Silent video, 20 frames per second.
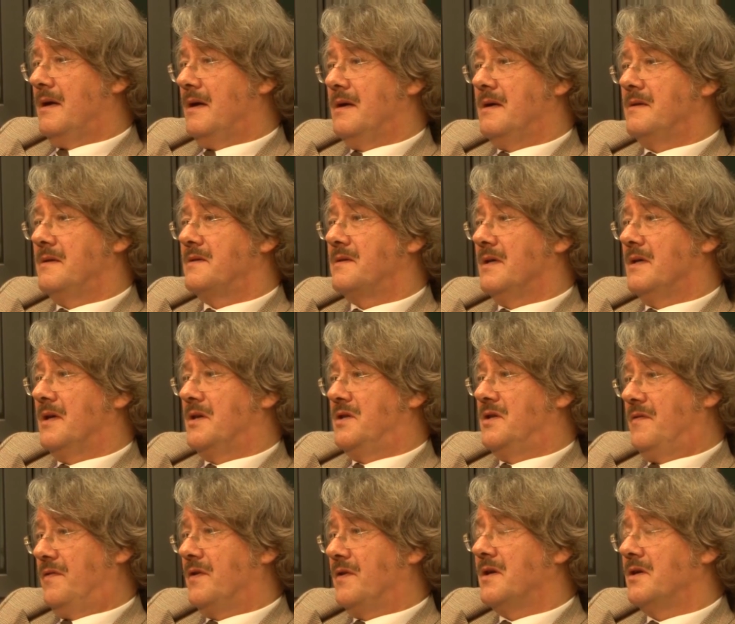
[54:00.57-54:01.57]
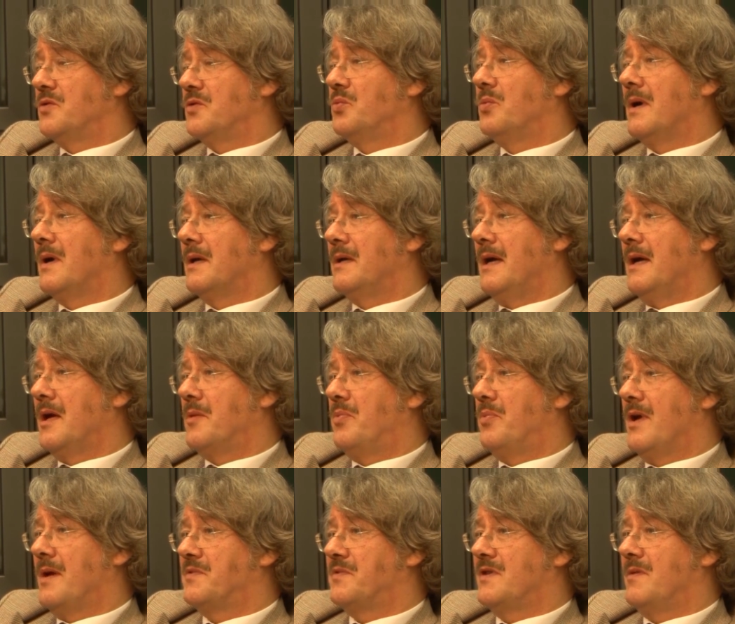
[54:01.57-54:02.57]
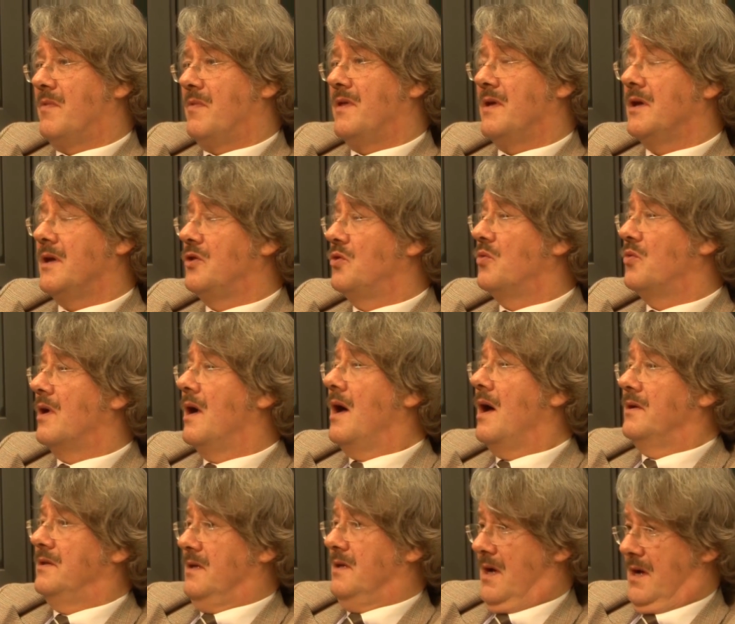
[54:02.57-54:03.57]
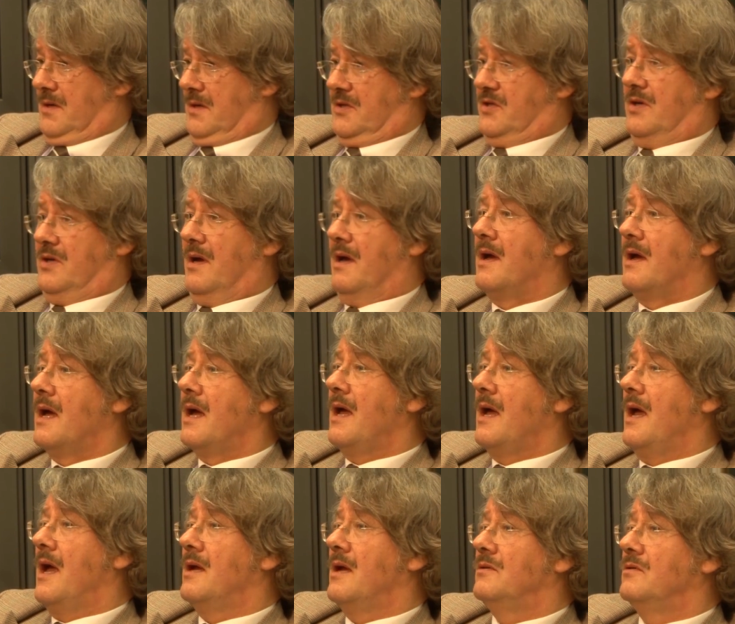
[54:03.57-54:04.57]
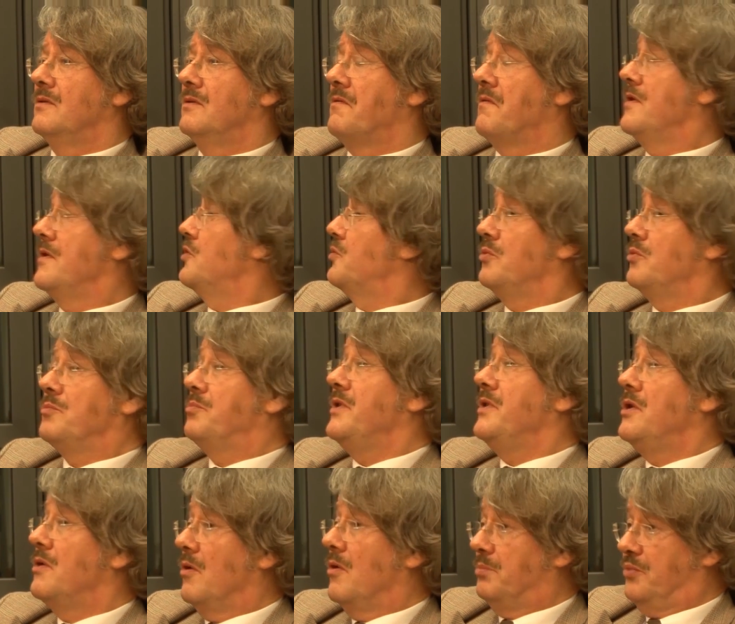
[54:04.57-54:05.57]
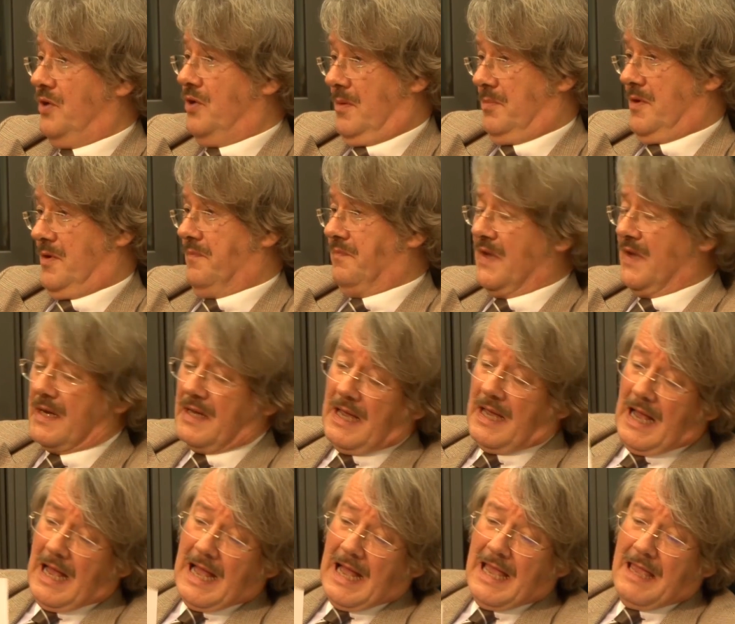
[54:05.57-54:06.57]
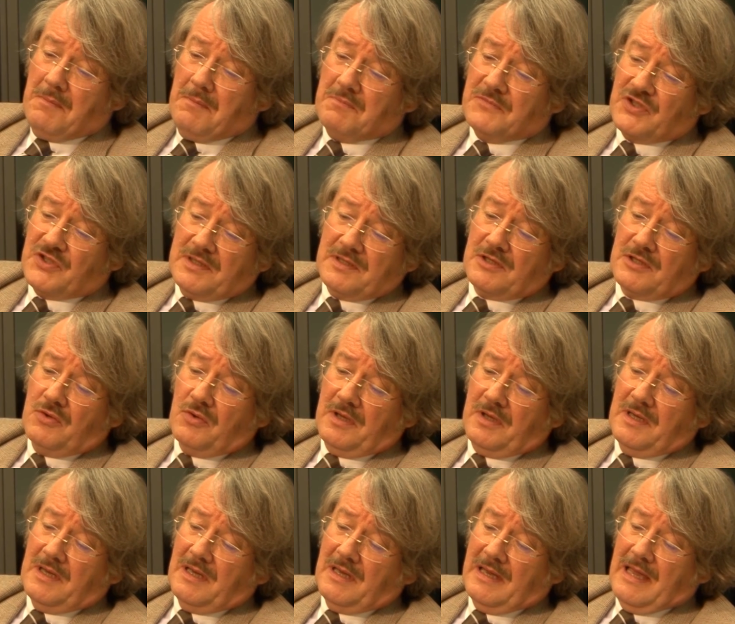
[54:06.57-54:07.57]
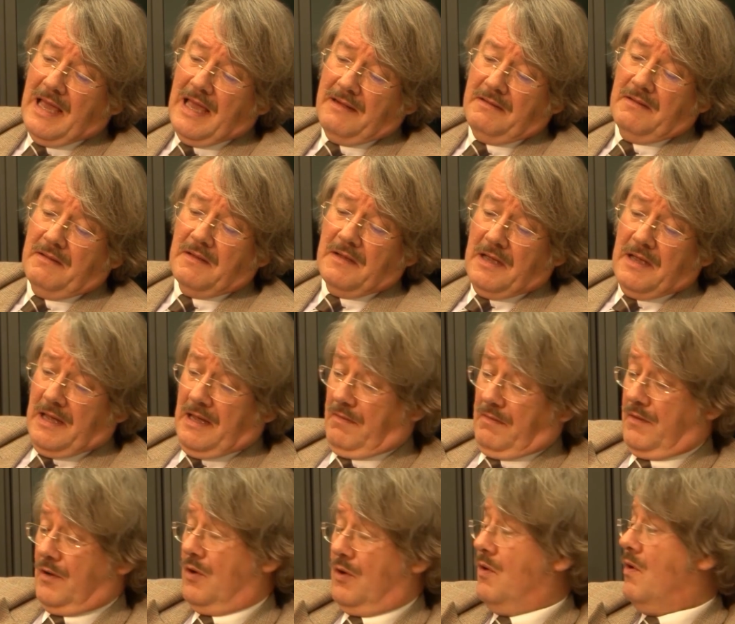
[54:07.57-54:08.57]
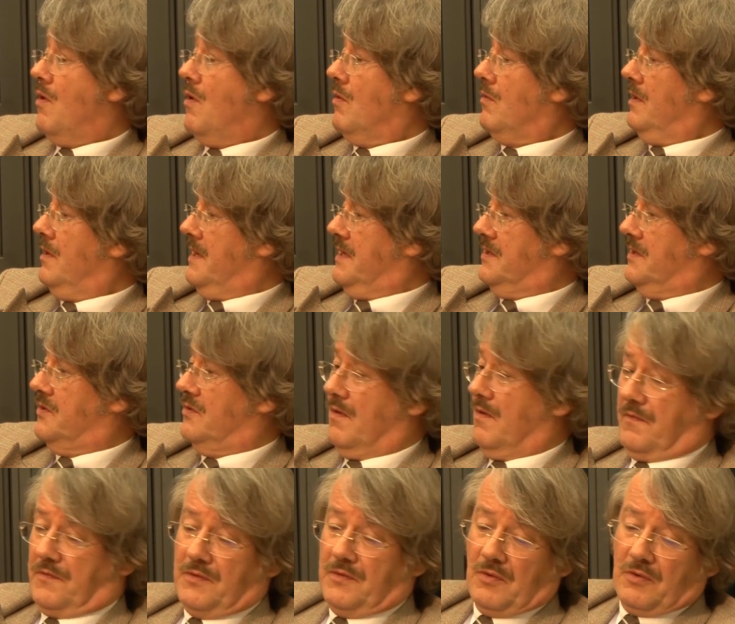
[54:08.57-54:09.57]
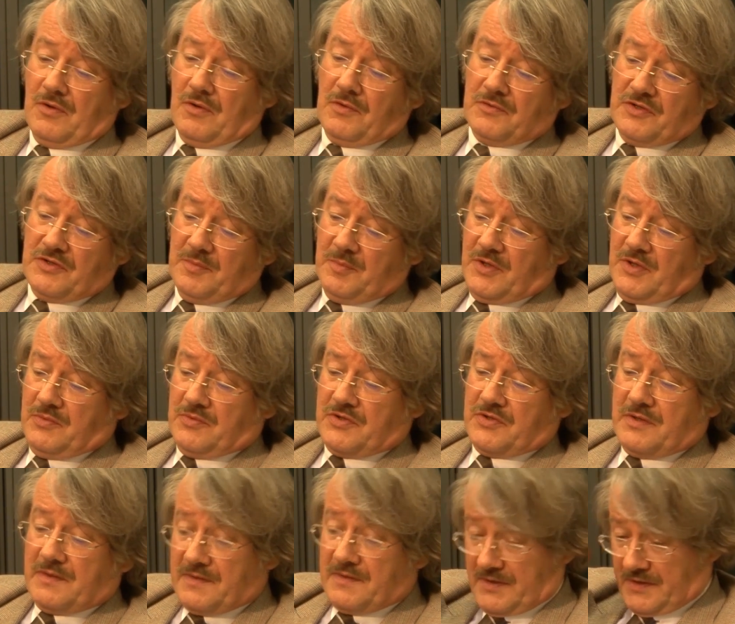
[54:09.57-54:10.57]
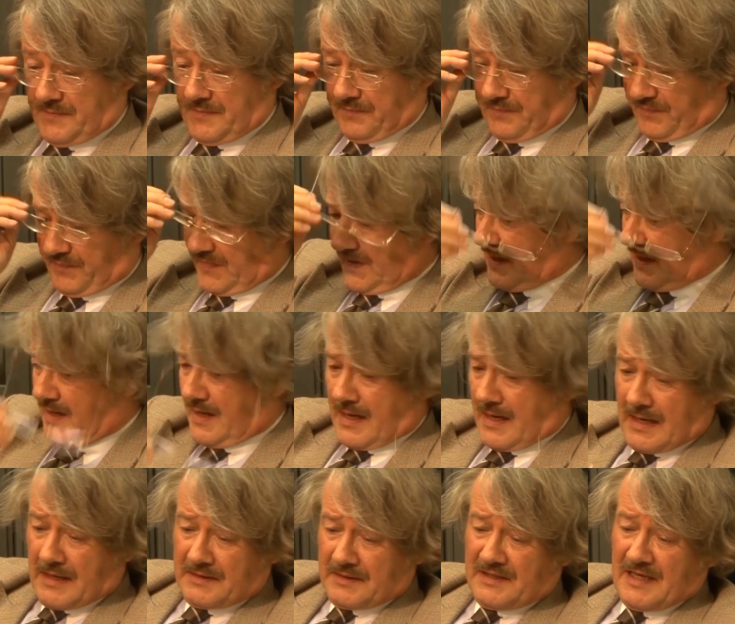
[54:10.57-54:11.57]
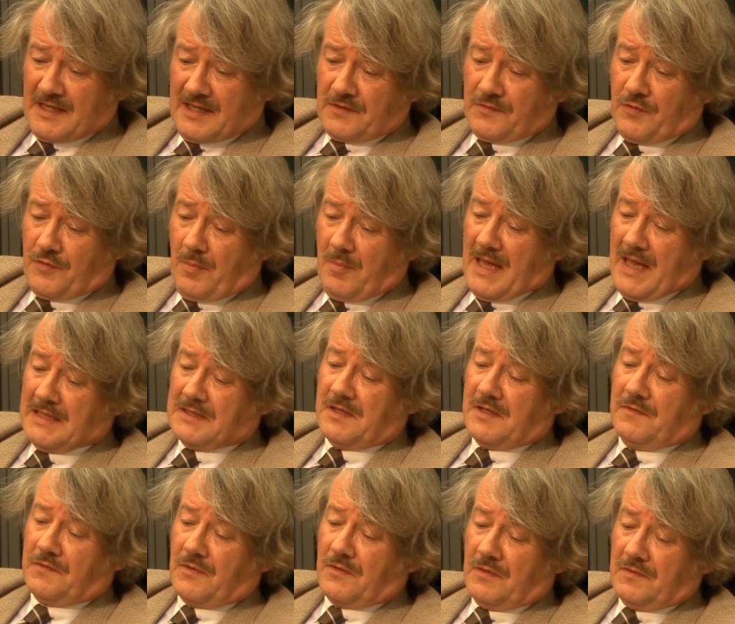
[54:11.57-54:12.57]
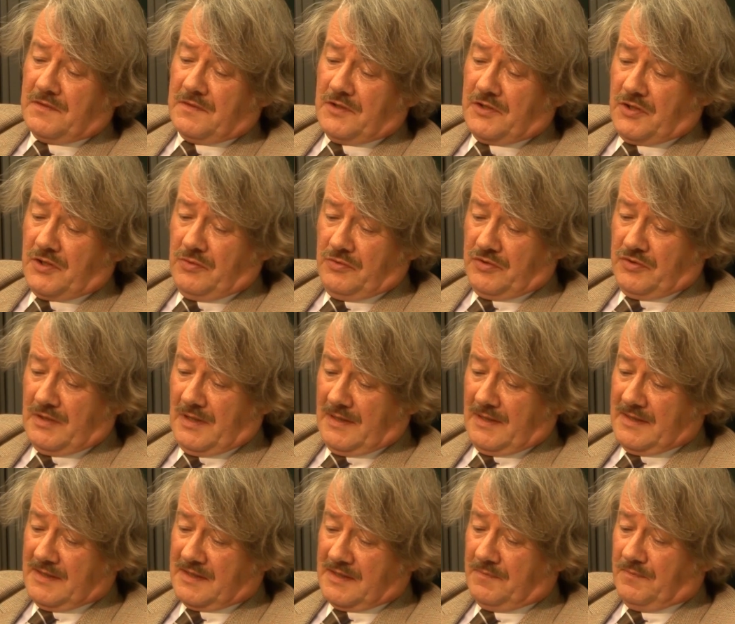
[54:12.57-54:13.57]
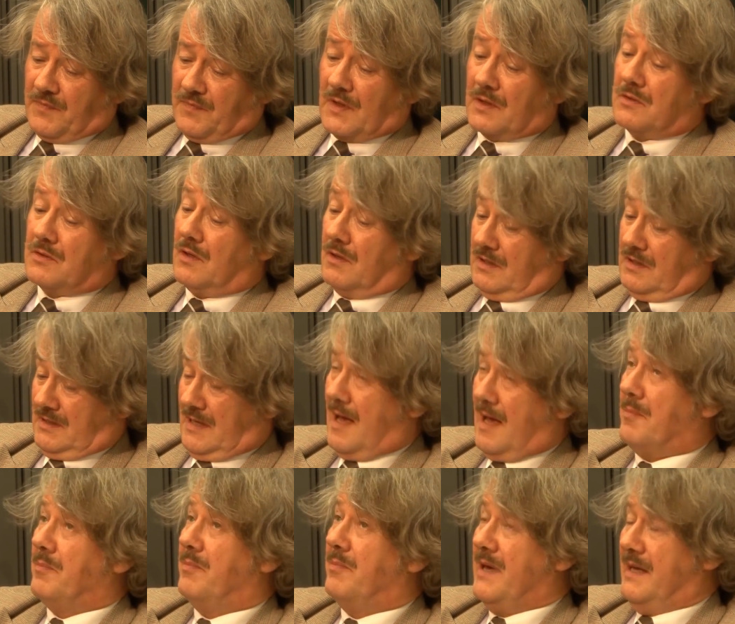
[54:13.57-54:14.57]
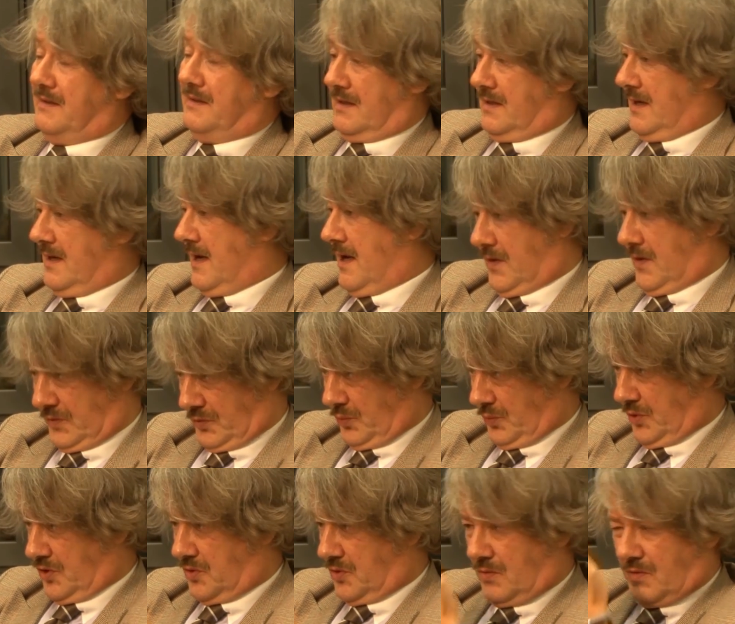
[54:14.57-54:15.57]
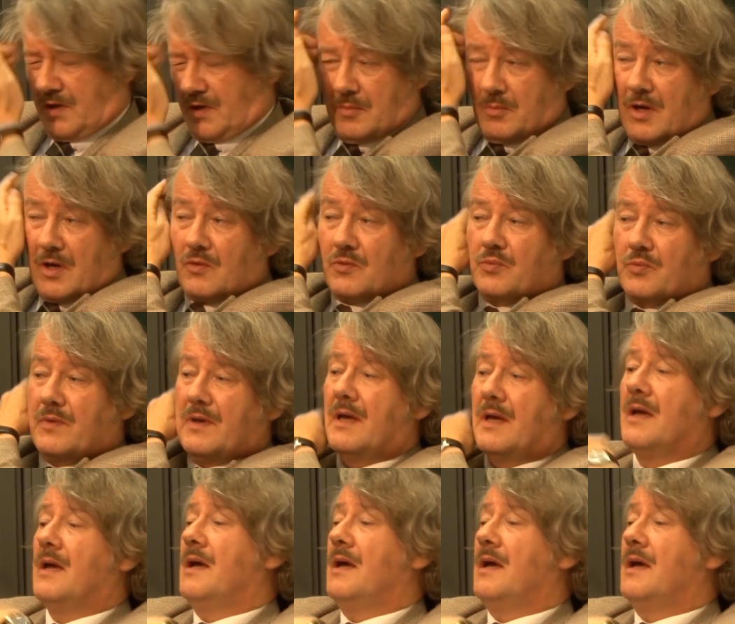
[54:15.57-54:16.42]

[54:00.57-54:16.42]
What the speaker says: is a difficult one and perhaps something you can't answer. And this would be no problem. I'm just looking again at the long list of your contributions. Transformative constitutionalism, Dr. Ambedkar, you were talking about,